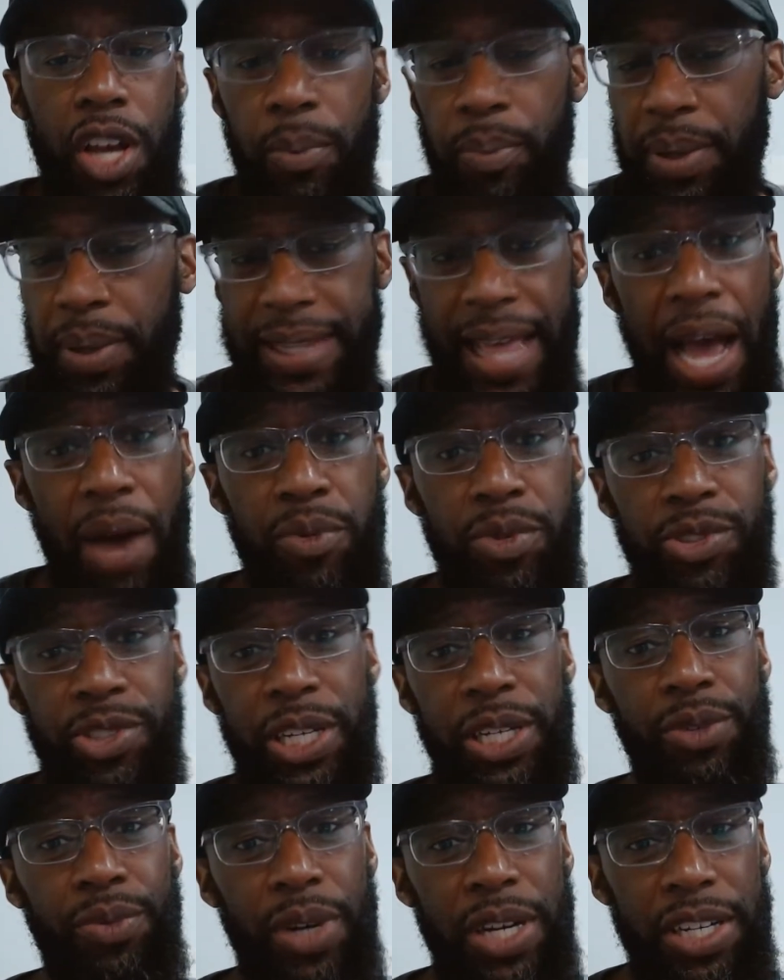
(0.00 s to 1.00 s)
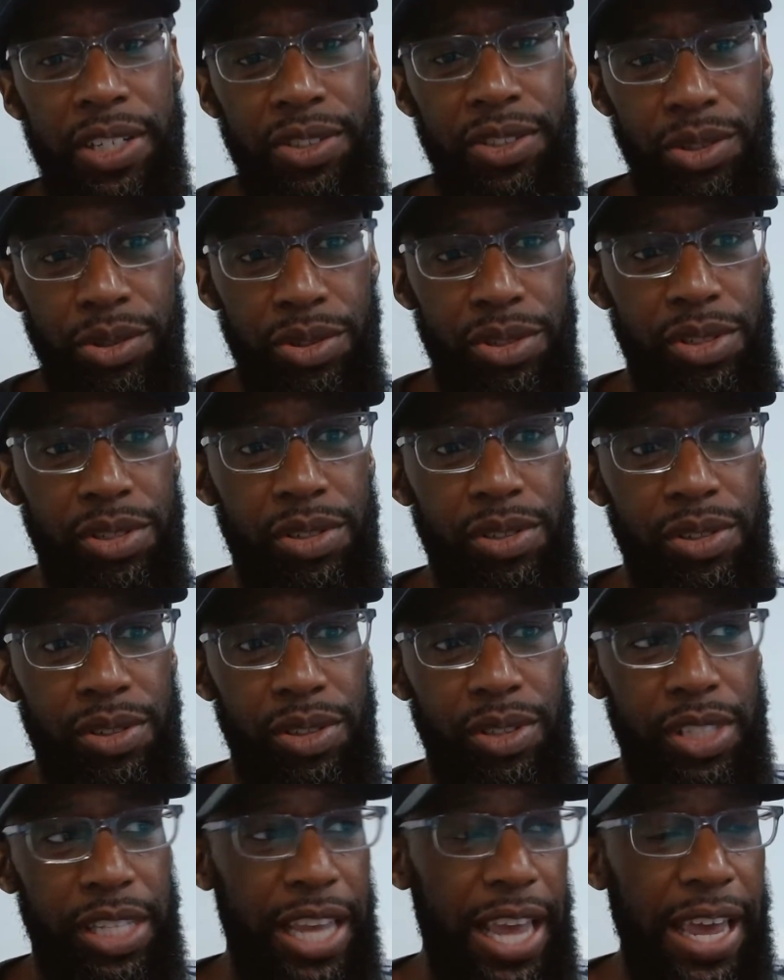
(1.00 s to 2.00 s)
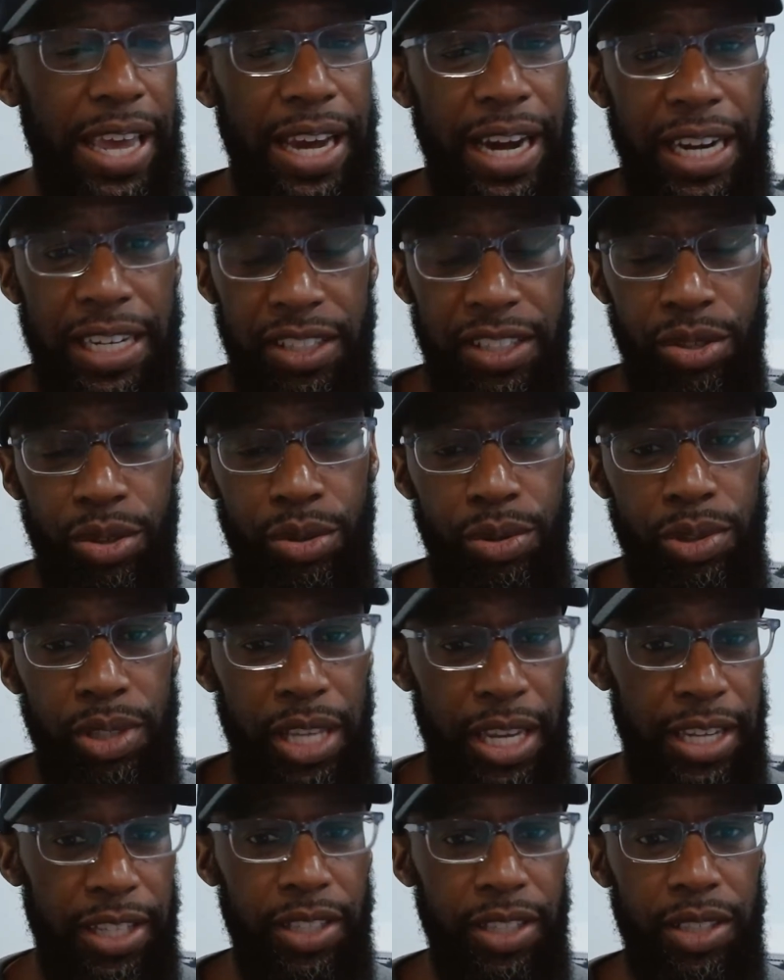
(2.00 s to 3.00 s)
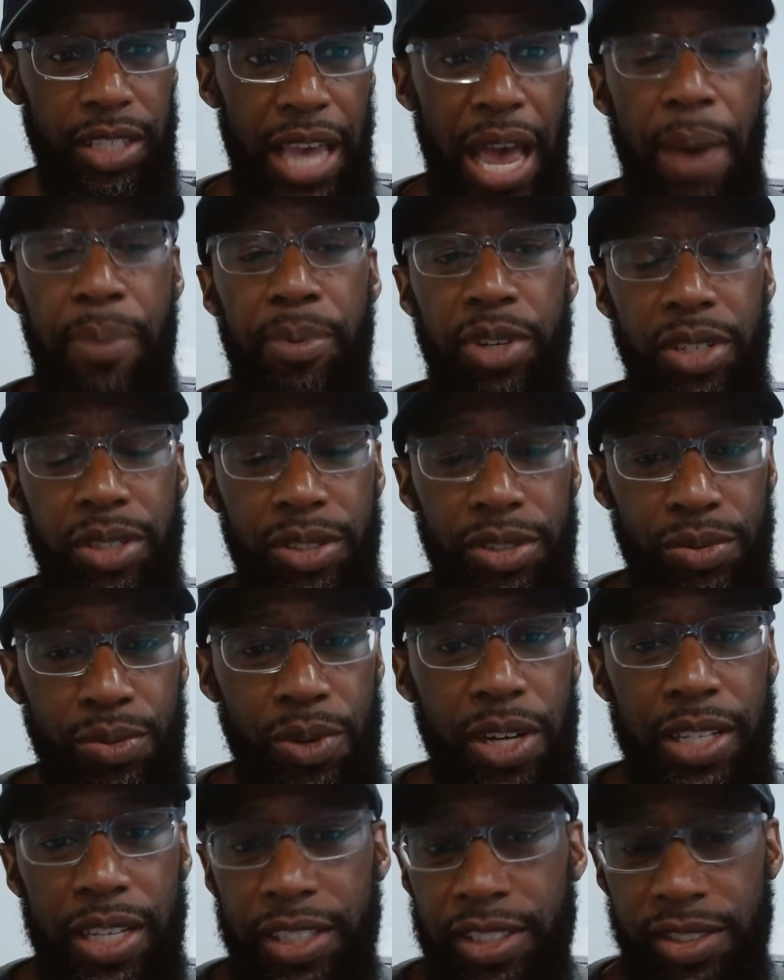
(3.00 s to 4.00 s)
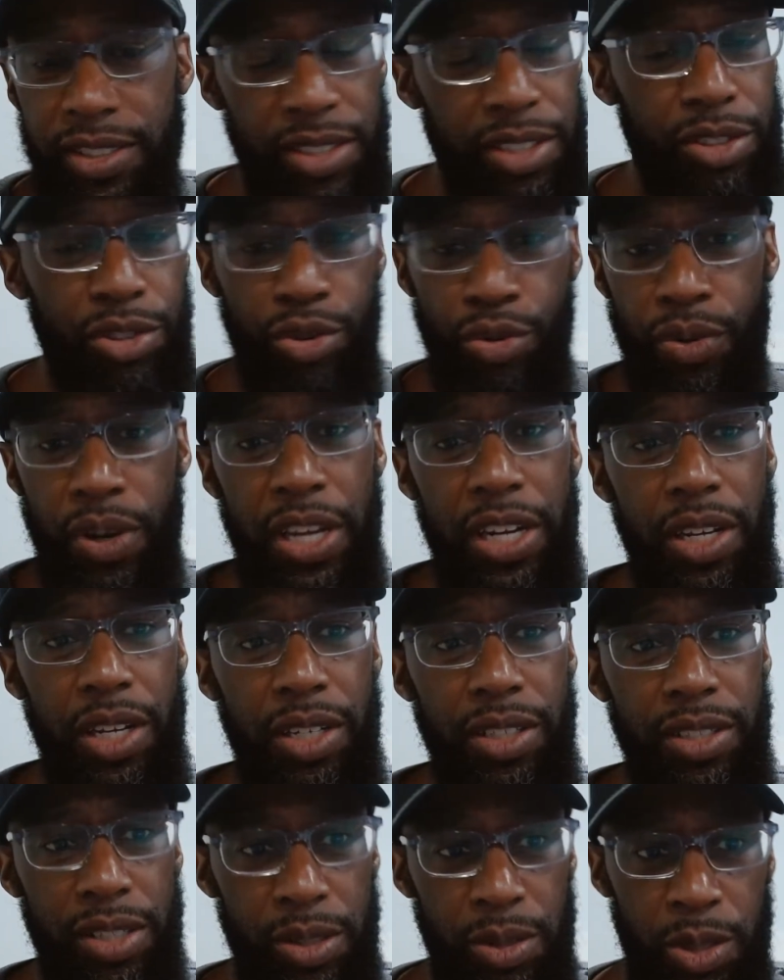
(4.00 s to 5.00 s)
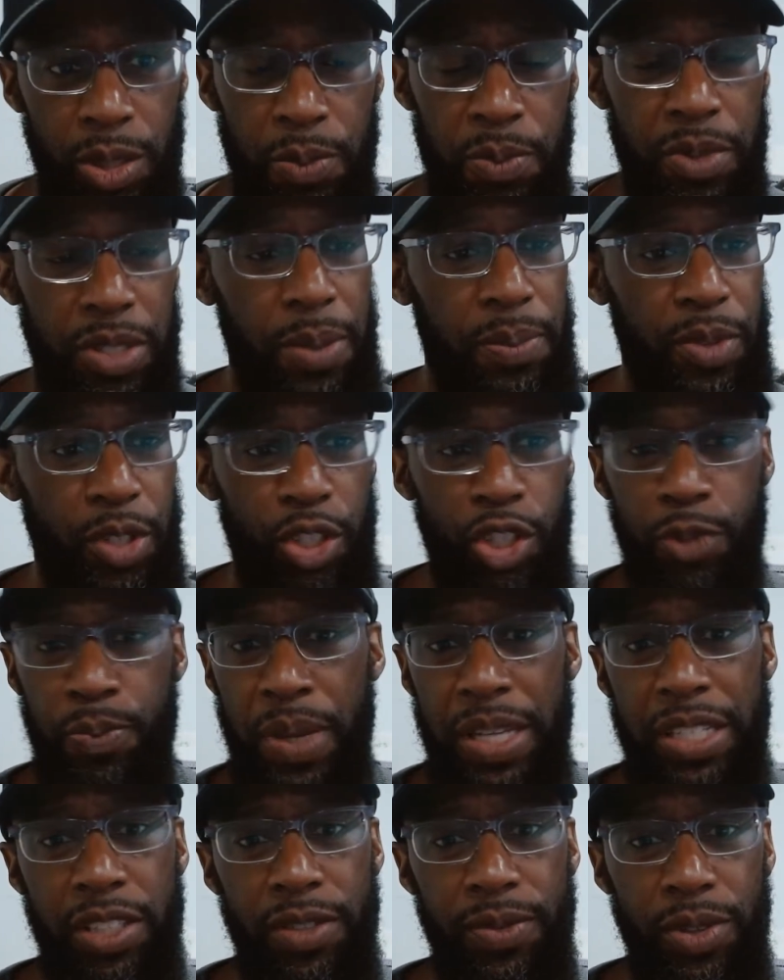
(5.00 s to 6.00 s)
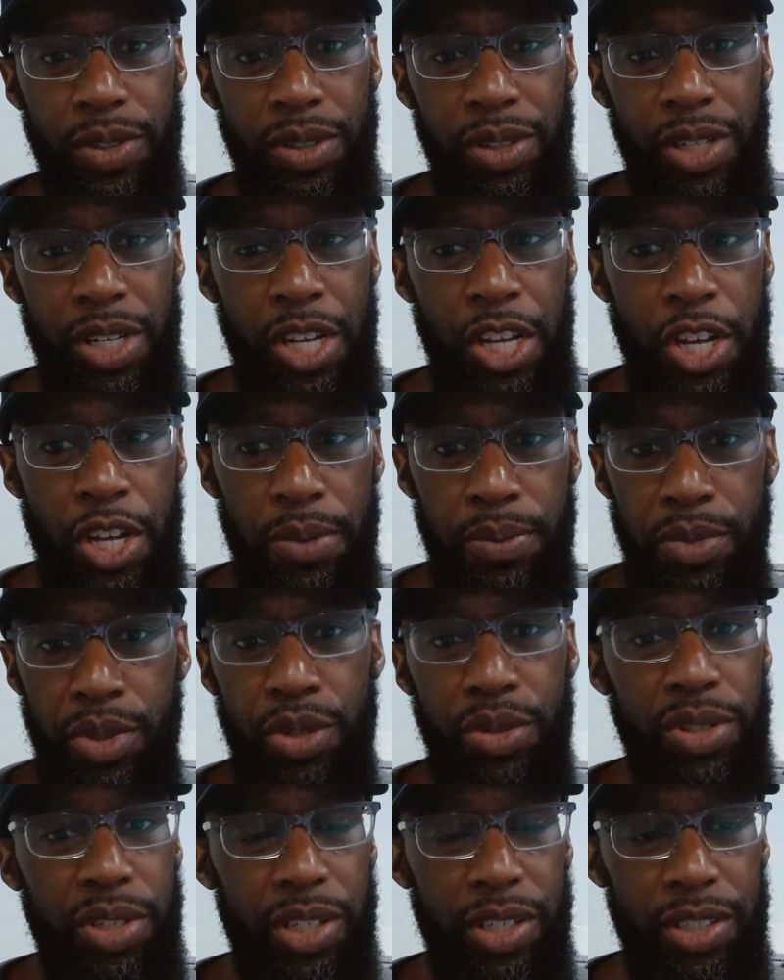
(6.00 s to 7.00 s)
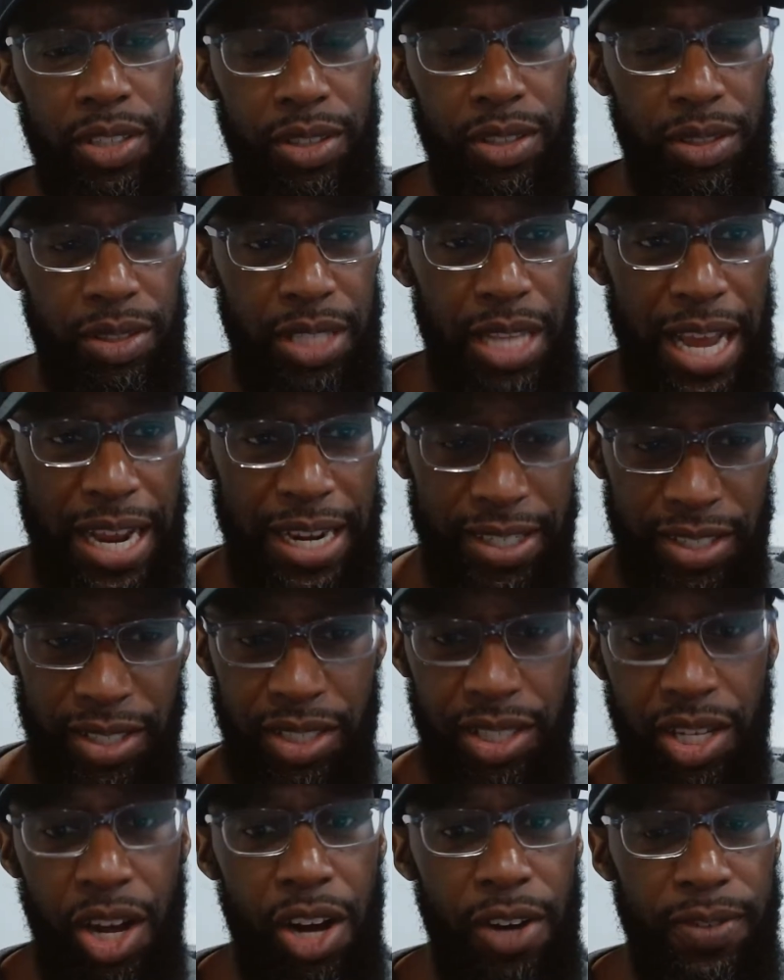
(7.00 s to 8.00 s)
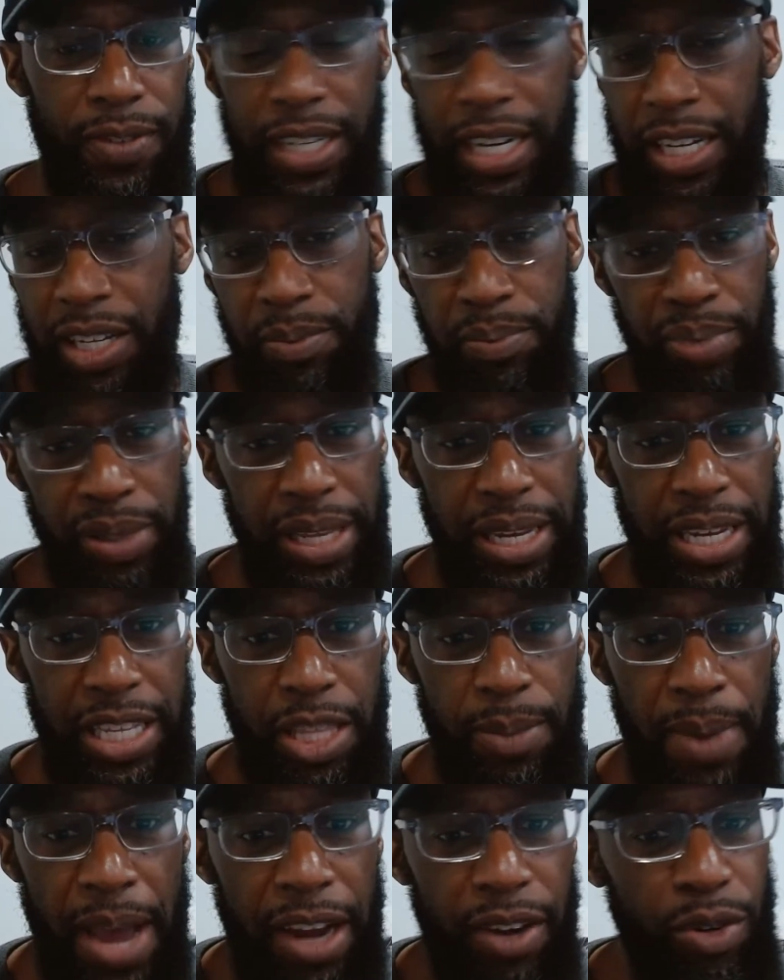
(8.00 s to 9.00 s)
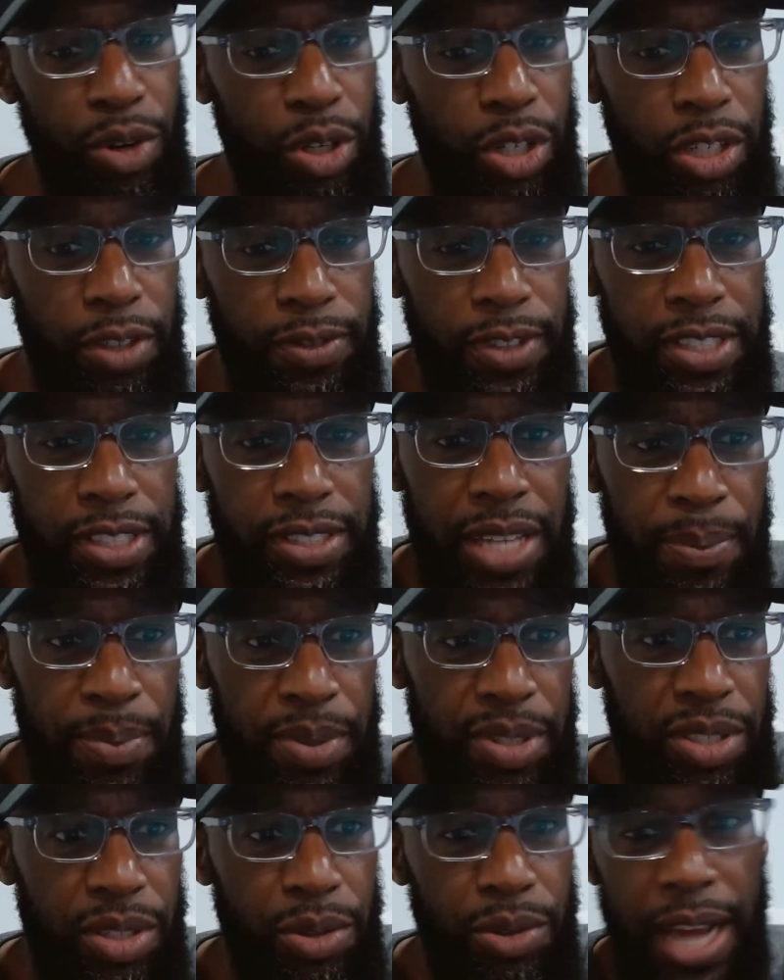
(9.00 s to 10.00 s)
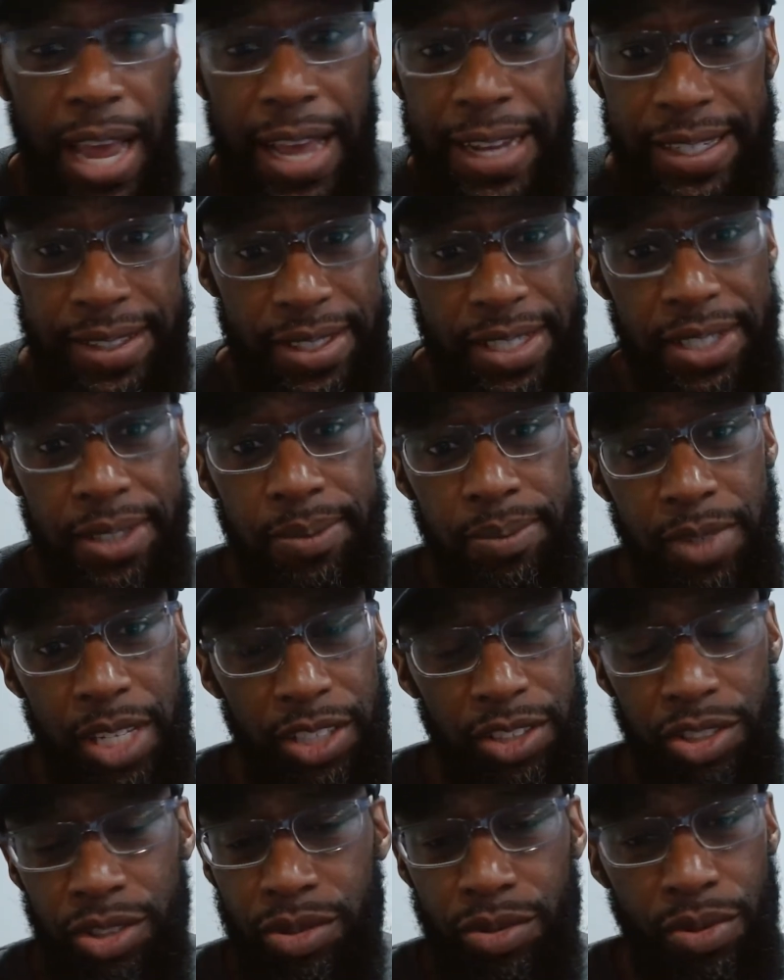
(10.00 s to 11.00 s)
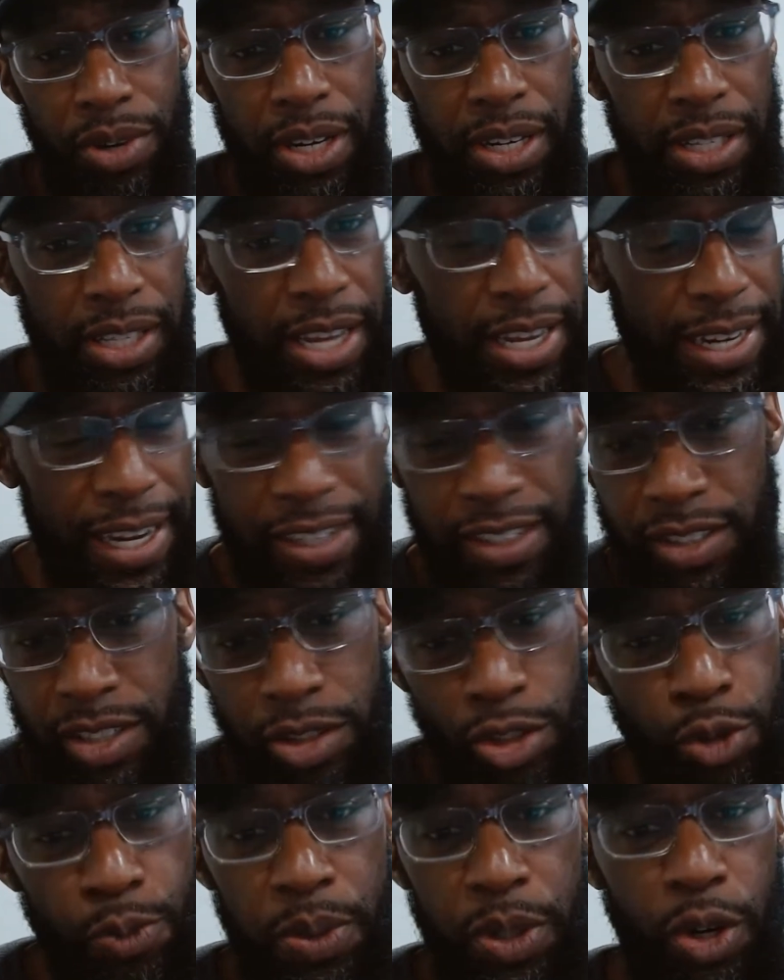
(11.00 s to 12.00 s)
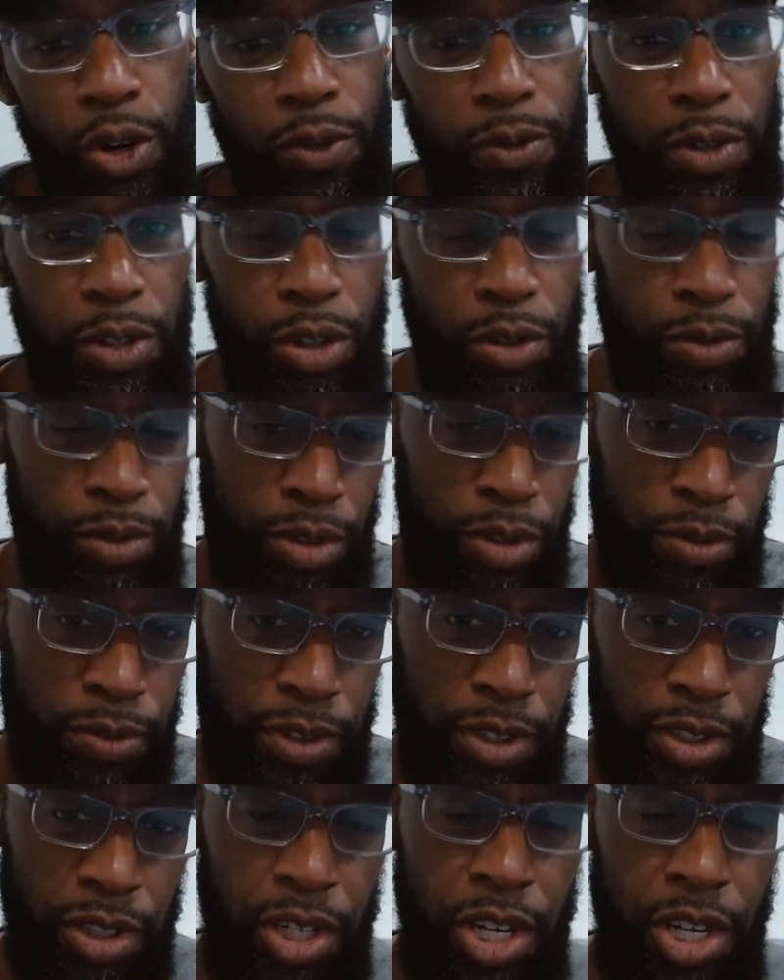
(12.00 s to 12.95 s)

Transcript: But that was generated using the AI tool in CapCut as well. I just said, create some suspenseful music that is soft that I could play in the background of this episode, and it did. It just created it, and I just loop it over and over and over